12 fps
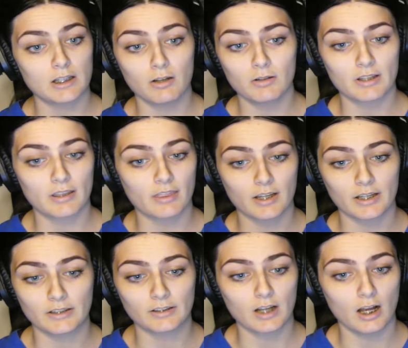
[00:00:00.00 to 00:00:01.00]
the only thing
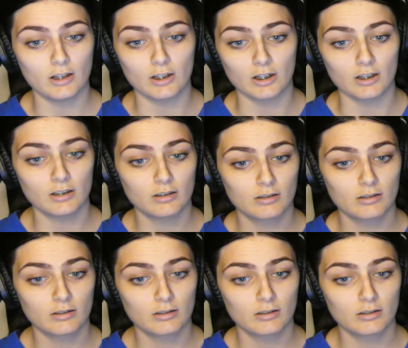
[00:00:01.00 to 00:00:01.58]
in color.